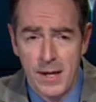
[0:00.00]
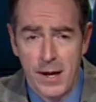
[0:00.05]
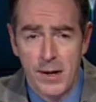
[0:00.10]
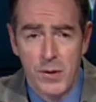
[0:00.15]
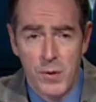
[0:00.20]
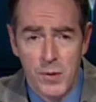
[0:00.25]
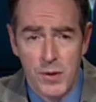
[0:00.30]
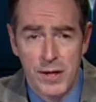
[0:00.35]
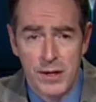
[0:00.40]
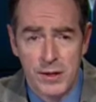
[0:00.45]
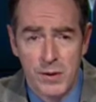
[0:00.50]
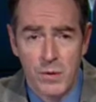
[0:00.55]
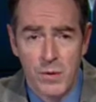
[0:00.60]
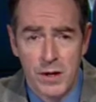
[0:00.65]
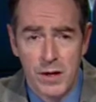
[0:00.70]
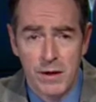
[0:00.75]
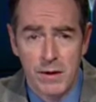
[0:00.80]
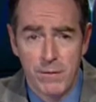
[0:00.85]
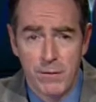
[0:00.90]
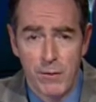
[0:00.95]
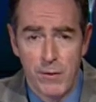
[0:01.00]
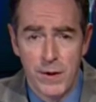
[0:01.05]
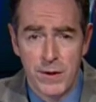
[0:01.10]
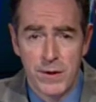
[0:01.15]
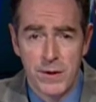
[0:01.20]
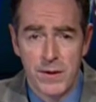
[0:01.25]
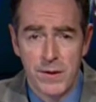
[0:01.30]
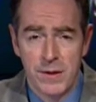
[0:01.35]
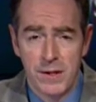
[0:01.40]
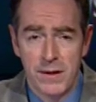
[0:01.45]
according to one of the
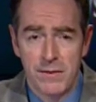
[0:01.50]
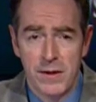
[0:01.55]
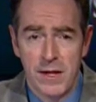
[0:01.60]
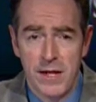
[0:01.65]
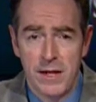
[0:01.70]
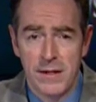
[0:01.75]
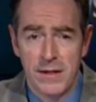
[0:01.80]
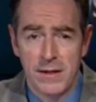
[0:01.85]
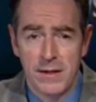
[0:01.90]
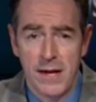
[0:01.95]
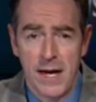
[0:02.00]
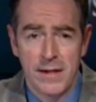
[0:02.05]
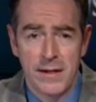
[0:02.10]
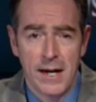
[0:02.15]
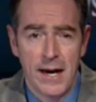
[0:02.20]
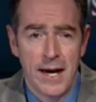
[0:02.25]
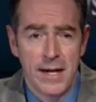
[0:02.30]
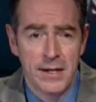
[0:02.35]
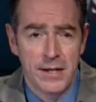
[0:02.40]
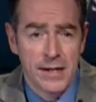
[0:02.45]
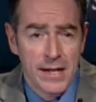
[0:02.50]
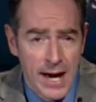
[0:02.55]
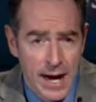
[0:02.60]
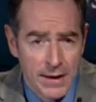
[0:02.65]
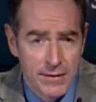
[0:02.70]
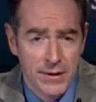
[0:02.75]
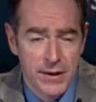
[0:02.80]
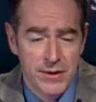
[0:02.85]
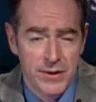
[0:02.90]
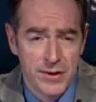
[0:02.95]
parishioners of Kita Sendai
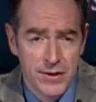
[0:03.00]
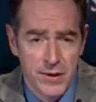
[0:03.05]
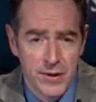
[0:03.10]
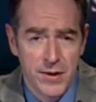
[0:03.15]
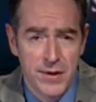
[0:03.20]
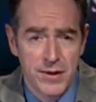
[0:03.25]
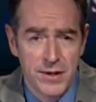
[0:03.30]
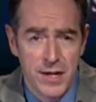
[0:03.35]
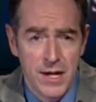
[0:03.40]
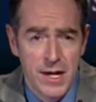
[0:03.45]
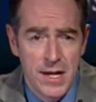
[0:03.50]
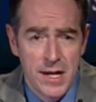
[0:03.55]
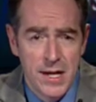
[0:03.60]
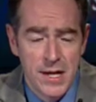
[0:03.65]
Catholic Church.